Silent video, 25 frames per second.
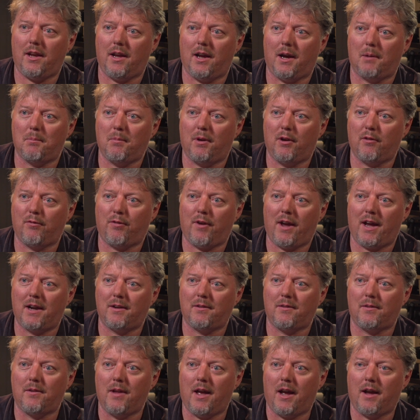have
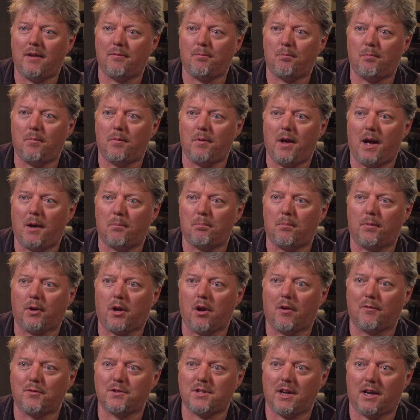had
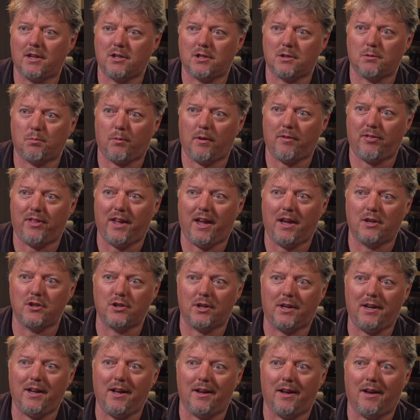conversations with the
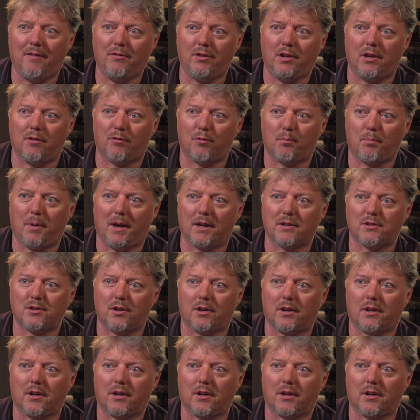engineer, haven't you, from Panasonic?